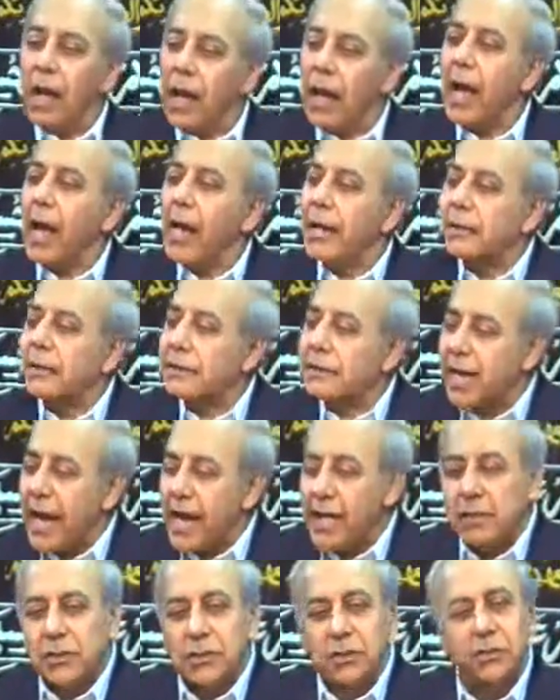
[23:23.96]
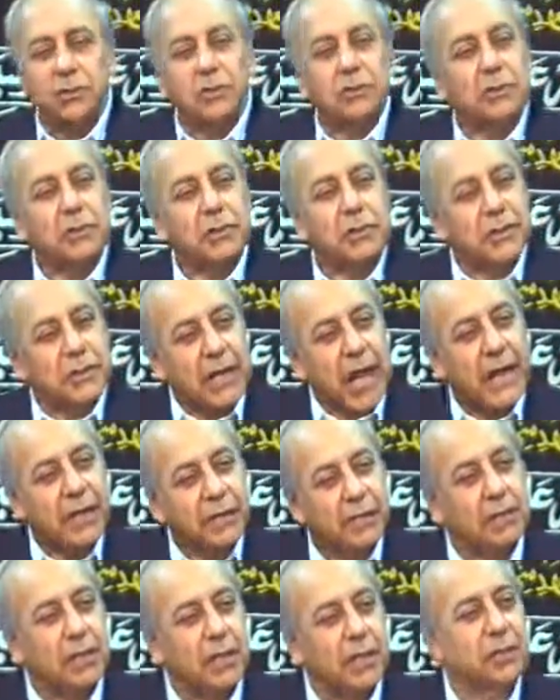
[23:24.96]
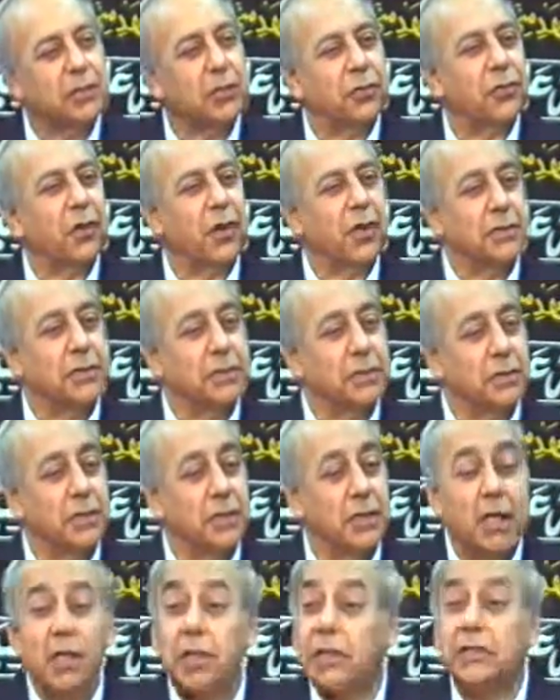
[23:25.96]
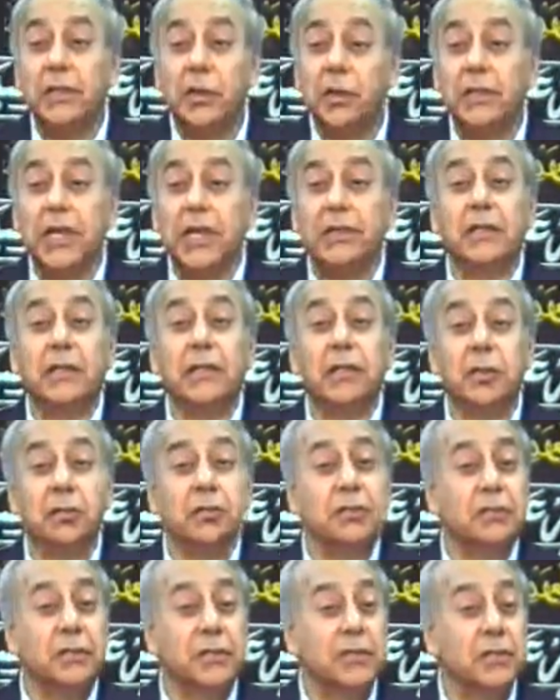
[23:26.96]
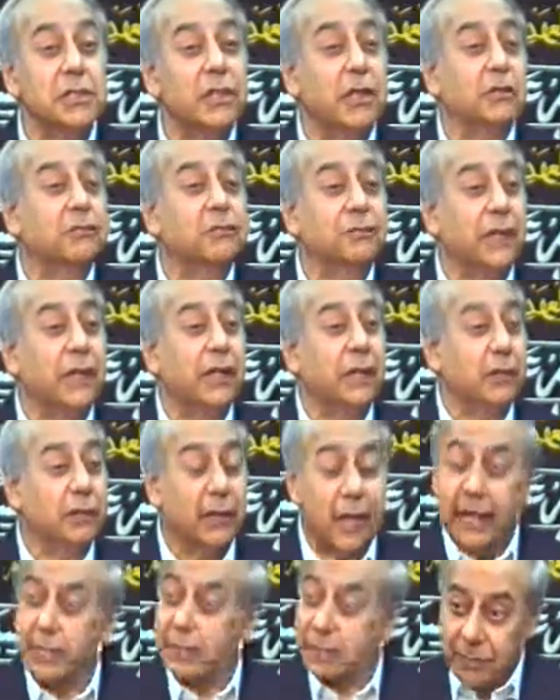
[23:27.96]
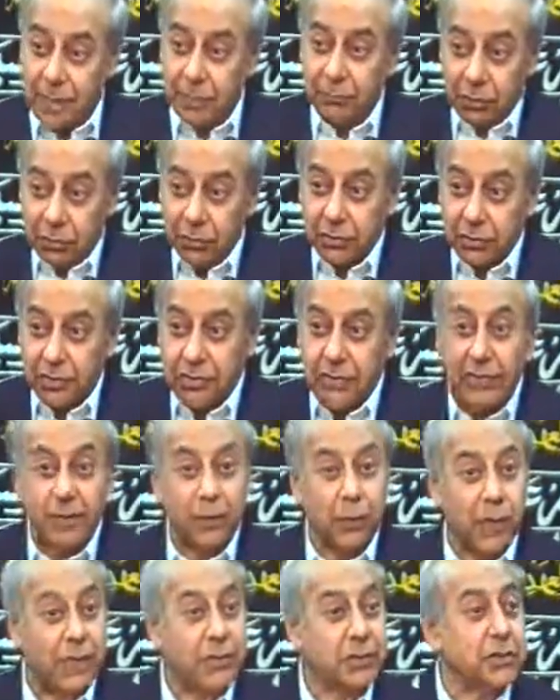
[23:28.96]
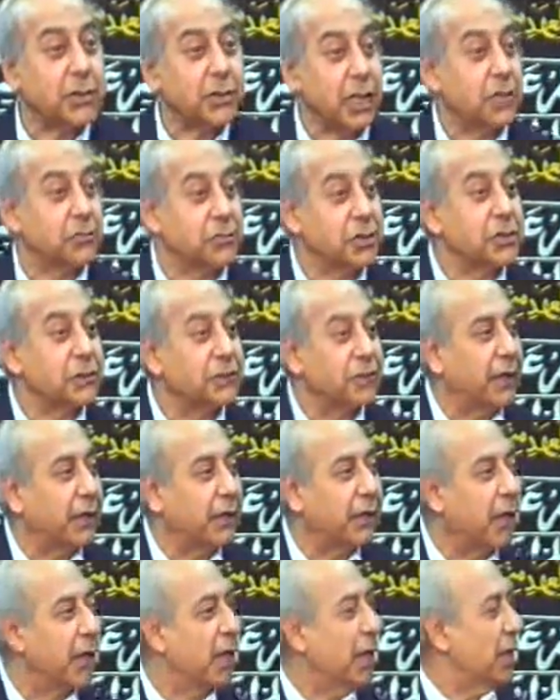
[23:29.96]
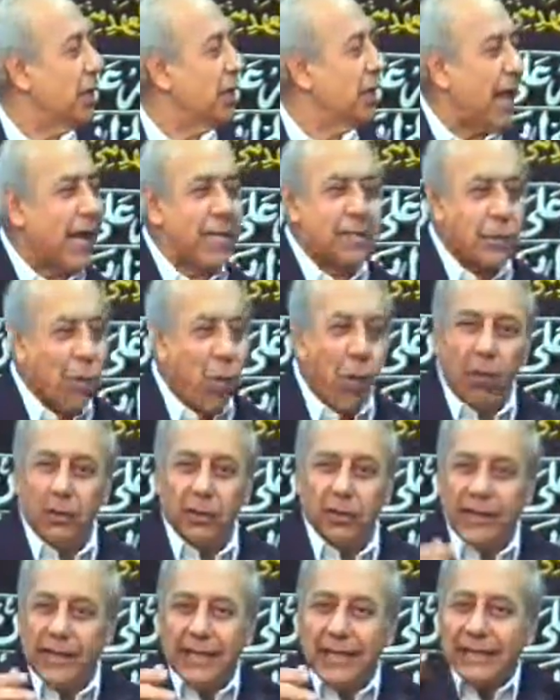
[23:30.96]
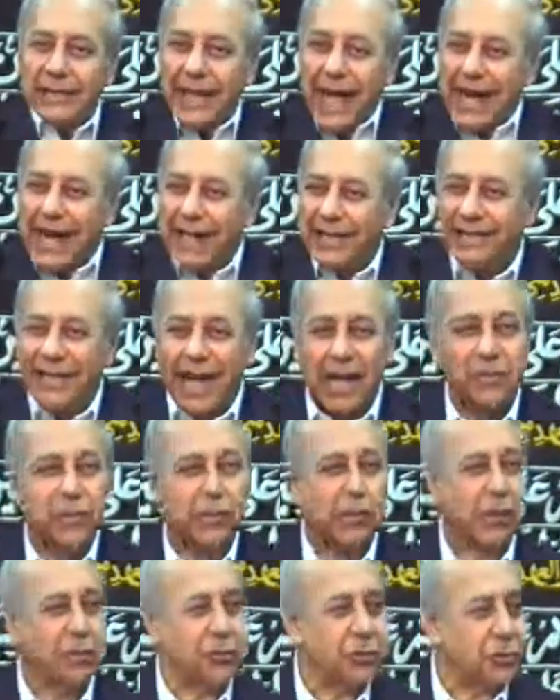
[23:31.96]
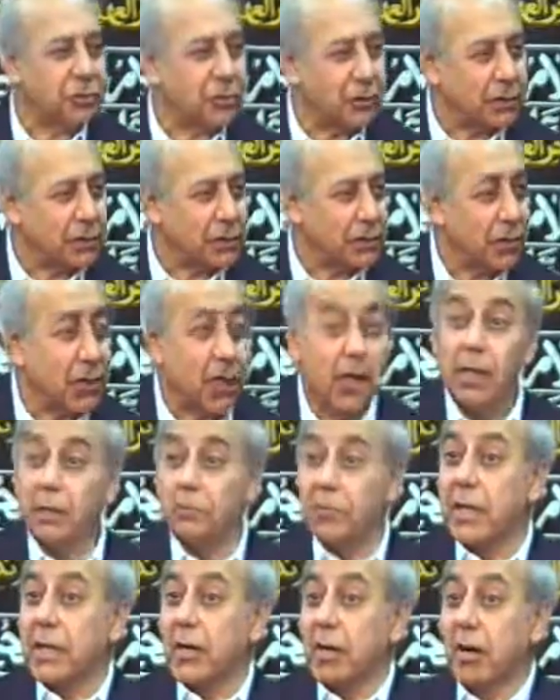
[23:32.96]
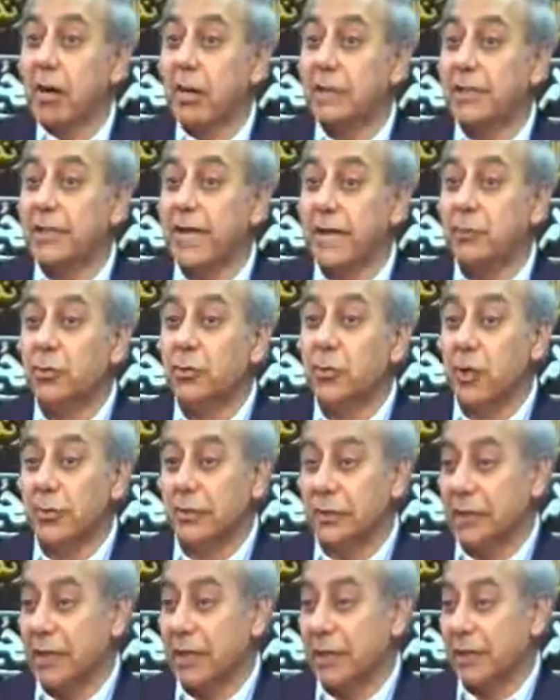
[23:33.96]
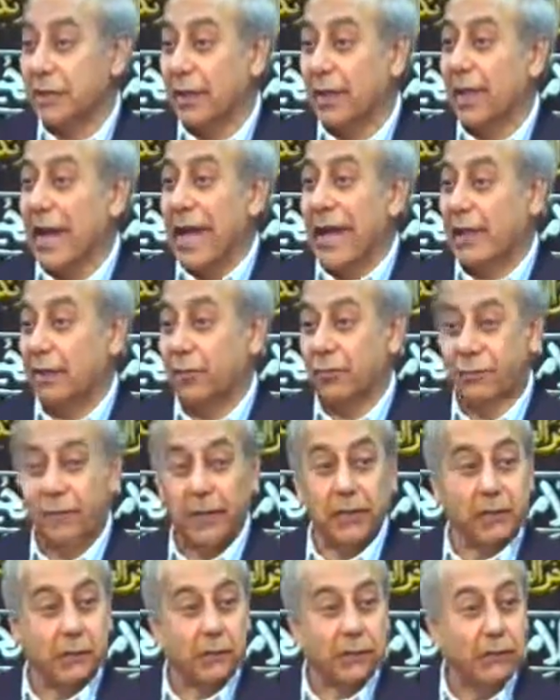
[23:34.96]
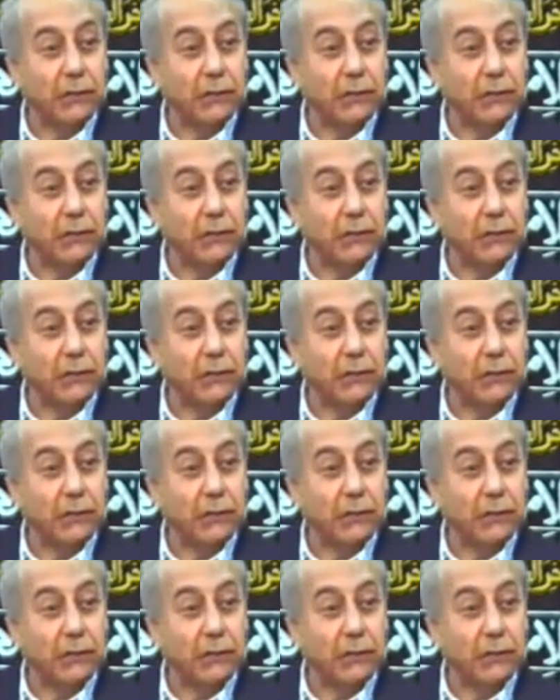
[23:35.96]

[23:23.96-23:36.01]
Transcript: I tend to cite these authorities so that the youth does not feel, as some youths in the Western countries feel, that all these are exaggerations. Because they do not see the like of it,